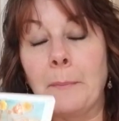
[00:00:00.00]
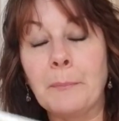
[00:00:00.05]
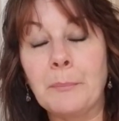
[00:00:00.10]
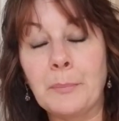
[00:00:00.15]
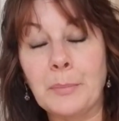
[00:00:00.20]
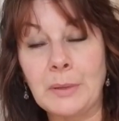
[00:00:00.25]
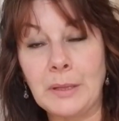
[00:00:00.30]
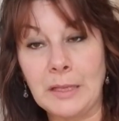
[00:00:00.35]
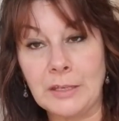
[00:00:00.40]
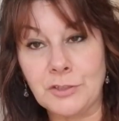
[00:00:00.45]

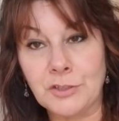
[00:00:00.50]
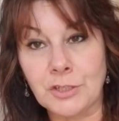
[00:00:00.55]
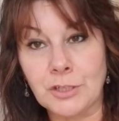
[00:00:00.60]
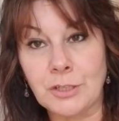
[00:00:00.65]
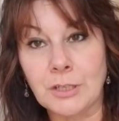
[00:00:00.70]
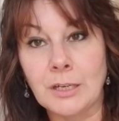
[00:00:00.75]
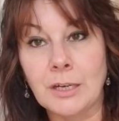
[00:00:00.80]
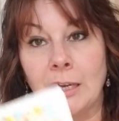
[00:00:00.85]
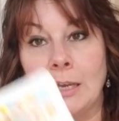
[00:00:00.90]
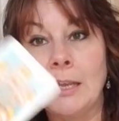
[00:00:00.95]

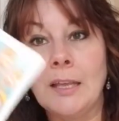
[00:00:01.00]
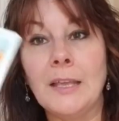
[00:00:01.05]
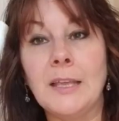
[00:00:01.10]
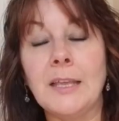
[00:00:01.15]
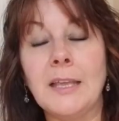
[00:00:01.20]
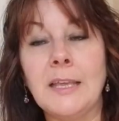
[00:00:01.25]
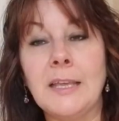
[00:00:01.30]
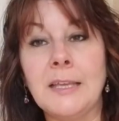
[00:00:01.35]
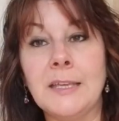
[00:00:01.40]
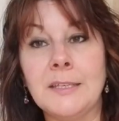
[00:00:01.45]
Pleasure
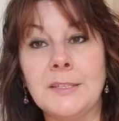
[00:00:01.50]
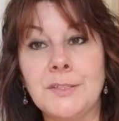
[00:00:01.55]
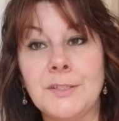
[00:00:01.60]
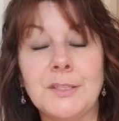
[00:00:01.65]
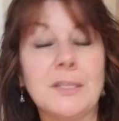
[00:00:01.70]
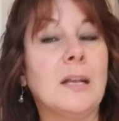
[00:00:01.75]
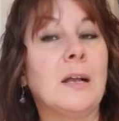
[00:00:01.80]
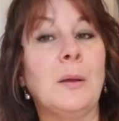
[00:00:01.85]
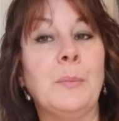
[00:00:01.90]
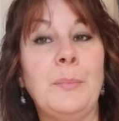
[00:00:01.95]

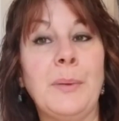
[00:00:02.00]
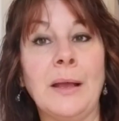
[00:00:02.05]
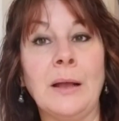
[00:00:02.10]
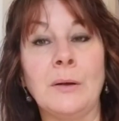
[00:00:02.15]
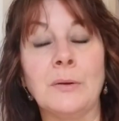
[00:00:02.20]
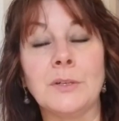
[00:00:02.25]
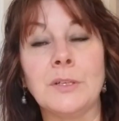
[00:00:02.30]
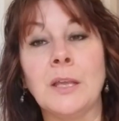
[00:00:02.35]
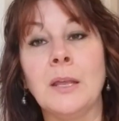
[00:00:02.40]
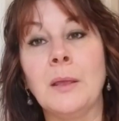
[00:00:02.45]
is
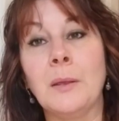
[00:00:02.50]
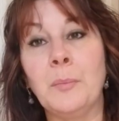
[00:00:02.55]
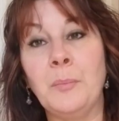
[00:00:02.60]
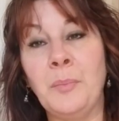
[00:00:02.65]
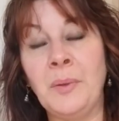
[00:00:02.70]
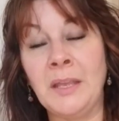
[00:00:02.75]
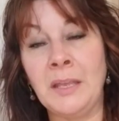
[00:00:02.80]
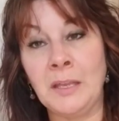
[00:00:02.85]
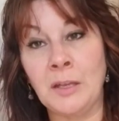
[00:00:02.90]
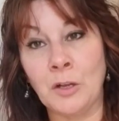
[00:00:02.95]
about
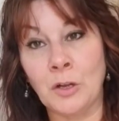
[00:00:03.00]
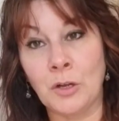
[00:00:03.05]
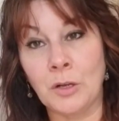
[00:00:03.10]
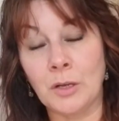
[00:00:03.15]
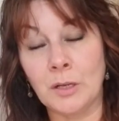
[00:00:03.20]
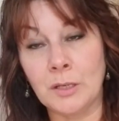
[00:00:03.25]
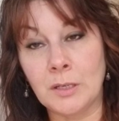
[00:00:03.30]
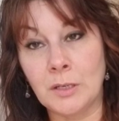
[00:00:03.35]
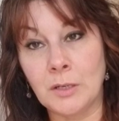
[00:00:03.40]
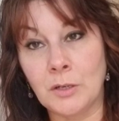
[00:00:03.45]
being
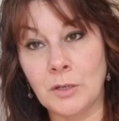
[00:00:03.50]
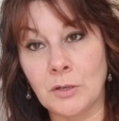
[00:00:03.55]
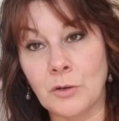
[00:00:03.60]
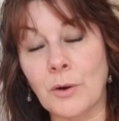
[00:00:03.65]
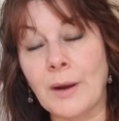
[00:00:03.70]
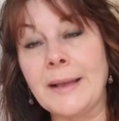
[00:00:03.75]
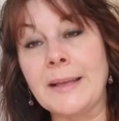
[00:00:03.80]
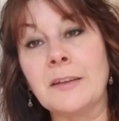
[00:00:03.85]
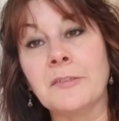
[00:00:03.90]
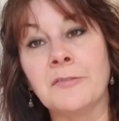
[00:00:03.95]

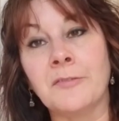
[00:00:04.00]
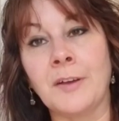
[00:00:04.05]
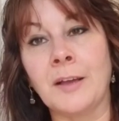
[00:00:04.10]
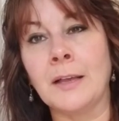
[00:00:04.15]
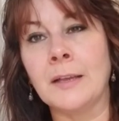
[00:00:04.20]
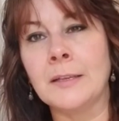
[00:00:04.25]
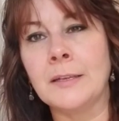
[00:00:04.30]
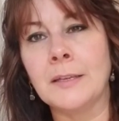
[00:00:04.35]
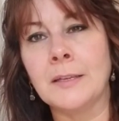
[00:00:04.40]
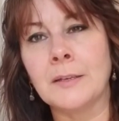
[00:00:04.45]

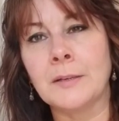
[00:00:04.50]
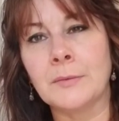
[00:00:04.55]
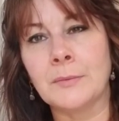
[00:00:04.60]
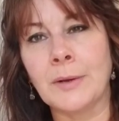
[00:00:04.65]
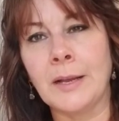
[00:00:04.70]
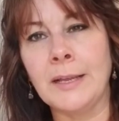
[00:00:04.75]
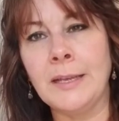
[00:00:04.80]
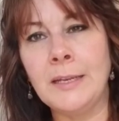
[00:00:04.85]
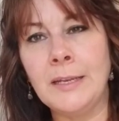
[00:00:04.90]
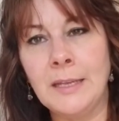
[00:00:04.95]
gratified
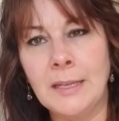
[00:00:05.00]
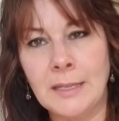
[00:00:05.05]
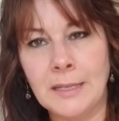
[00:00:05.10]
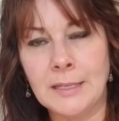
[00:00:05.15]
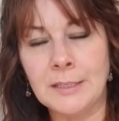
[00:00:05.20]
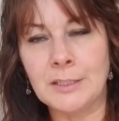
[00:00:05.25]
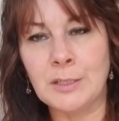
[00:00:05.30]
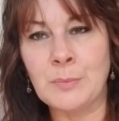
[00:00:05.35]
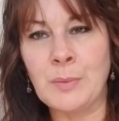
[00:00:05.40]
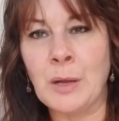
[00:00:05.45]
right?
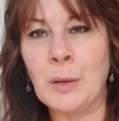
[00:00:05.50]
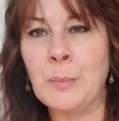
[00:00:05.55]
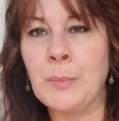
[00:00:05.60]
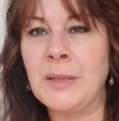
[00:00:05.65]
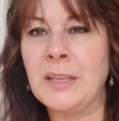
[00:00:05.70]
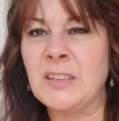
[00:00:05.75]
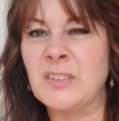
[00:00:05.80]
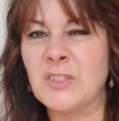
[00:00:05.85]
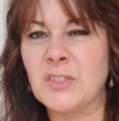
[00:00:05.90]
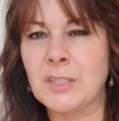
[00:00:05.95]
It's about
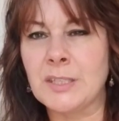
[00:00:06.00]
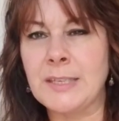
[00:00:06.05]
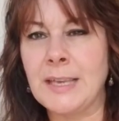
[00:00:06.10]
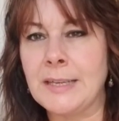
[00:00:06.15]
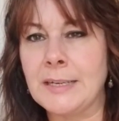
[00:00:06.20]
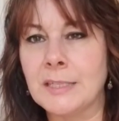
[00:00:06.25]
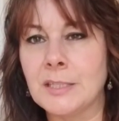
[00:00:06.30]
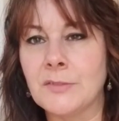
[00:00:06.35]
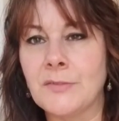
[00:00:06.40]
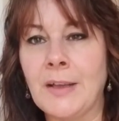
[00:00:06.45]
being
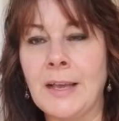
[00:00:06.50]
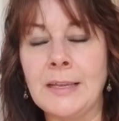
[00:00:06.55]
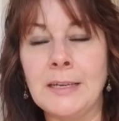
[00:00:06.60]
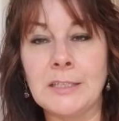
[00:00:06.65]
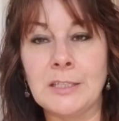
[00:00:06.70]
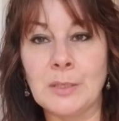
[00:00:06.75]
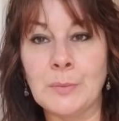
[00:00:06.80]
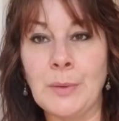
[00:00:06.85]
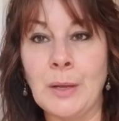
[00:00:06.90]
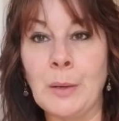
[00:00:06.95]
satisfied,
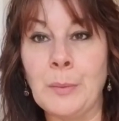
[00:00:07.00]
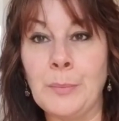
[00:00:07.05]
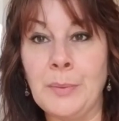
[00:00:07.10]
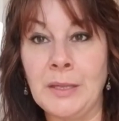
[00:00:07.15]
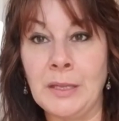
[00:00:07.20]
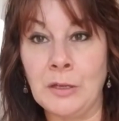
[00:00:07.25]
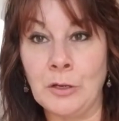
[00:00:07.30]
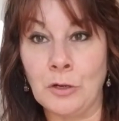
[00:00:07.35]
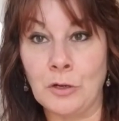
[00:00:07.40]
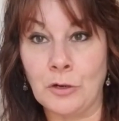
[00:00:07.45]
it's about
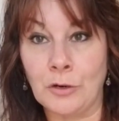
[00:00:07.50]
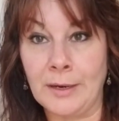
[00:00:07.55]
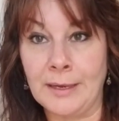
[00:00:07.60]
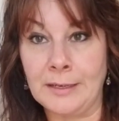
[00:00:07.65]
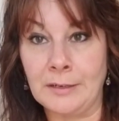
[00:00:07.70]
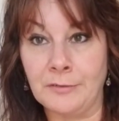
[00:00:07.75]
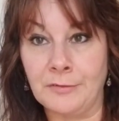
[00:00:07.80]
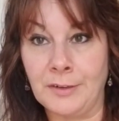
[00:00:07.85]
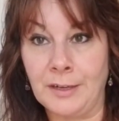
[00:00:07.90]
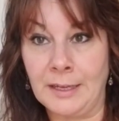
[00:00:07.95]
being
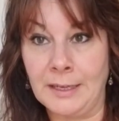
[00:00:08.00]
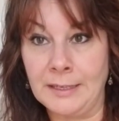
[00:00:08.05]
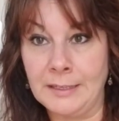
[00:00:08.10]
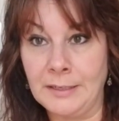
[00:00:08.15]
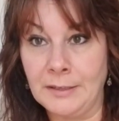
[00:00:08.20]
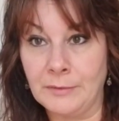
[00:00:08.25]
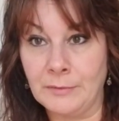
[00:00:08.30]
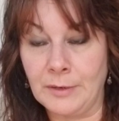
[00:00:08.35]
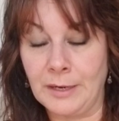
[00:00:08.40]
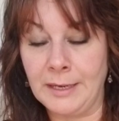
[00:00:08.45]
gratified,
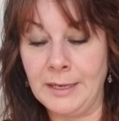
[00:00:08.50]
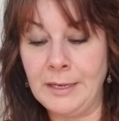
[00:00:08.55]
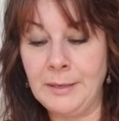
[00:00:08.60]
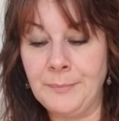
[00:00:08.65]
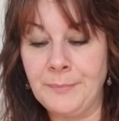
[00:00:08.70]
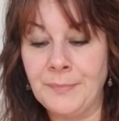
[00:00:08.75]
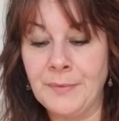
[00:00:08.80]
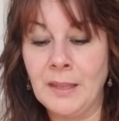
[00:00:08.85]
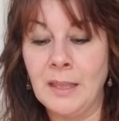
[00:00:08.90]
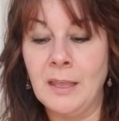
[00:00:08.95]
right?
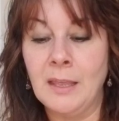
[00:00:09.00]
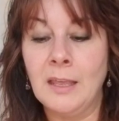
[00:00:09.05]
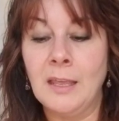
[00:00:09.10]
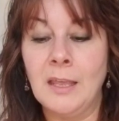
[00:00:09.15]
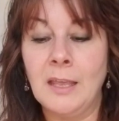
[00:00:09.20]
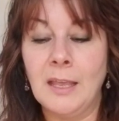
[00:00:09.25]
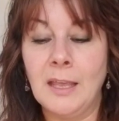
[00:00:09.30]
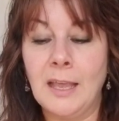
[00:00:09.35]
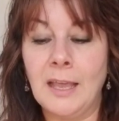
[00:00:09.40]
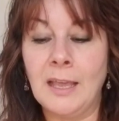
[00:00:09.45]

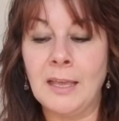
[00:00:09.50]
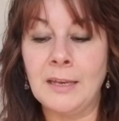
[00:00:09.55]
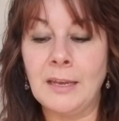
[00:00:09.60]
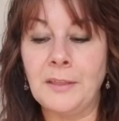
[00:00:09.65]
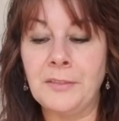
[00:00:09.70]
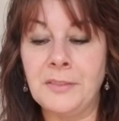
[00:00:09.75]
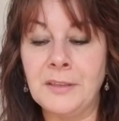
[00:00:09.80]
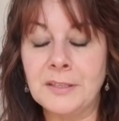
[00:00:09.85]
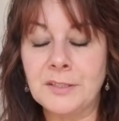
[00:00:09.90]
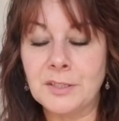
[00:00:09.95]
And
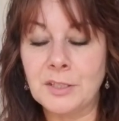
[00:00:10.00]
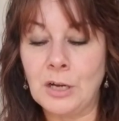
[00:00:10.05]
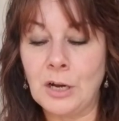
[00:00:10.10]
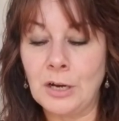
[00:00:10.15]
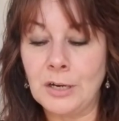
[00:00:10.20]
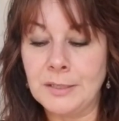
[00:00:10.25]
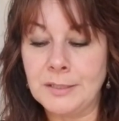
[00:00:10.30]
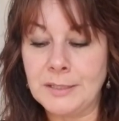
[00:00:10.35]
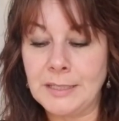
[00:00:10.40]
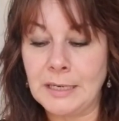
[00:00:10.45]
this
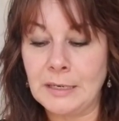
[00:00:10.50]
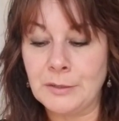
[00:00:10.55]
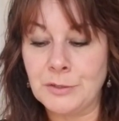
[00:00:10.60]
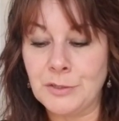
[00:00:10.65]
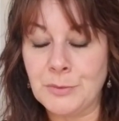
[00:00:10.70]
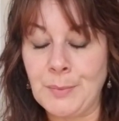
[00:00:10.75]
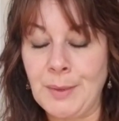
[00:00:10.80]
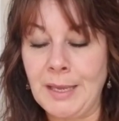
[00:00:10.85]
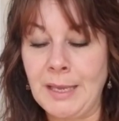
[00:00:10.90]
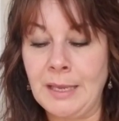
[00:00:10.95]
card
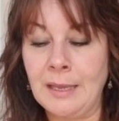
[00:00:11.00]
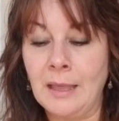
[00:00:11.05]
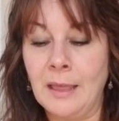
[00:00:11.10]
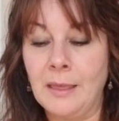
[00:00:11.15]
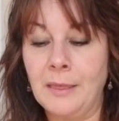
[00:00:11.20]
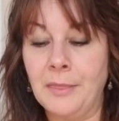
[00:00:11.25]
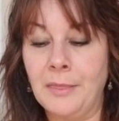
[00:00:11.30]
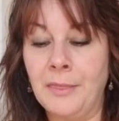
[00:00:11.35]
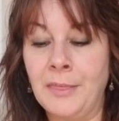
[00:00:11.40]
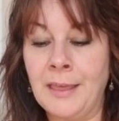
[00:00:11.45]
tells me
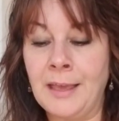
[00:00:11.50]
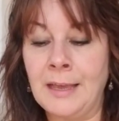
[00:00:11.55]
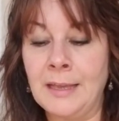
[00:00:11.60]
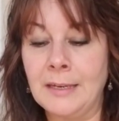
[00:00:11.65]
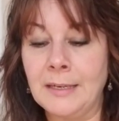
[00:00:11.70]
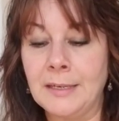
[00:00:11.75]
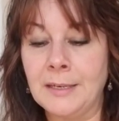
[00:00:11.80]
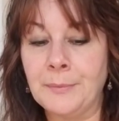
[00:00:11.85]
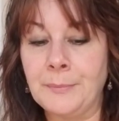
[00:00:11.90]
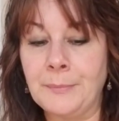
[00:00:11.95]
that
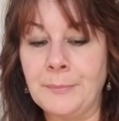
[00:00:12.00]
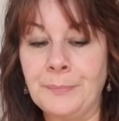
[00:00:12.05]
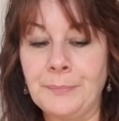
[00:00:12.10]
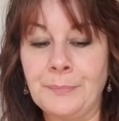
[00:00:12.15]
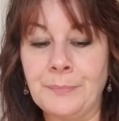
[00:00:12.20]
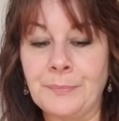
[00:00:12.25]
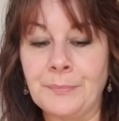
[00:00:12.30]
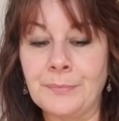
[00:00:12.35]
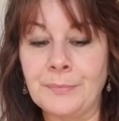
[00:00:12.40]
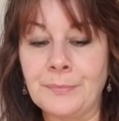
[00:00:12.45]

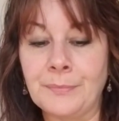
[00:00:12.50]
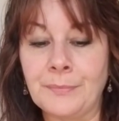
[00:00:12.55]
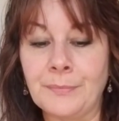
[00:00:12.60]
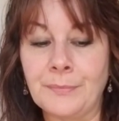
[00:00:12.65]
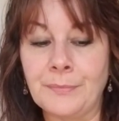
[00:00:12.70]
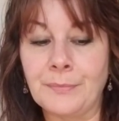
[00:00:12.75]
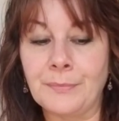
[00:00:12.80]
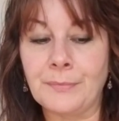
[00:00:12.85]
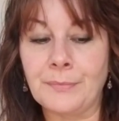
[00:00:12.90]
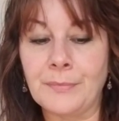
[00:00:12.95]

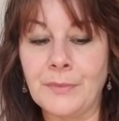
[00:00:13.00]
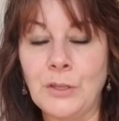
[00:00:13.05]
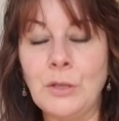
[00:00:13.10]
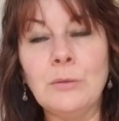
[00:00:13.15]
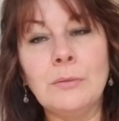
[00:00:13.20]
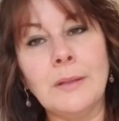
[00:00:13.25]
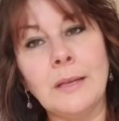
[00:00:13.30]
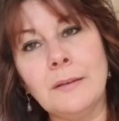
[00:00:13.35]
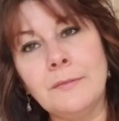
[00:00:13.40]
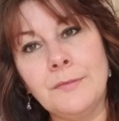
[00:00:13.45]

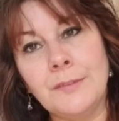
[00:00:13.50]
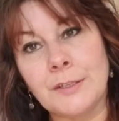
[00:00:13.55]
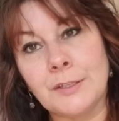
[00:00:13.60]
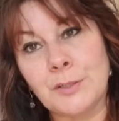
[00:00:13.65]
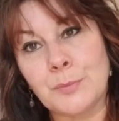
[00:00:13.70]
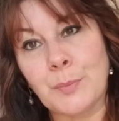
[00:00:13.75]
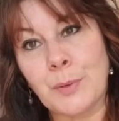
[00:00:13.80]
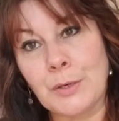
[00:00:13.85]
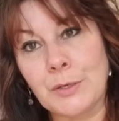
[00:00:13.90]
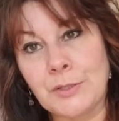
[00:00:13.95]
you love this
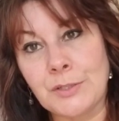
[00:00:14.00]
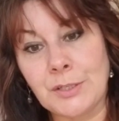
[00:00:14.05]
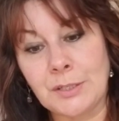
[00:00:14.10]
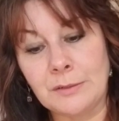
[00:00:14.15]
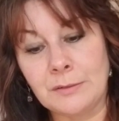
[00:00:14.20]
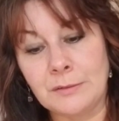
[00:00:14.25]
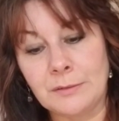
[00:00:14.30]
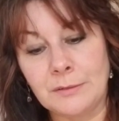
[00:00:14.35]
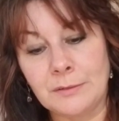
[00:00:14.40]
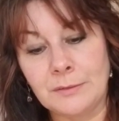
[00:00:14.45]
person.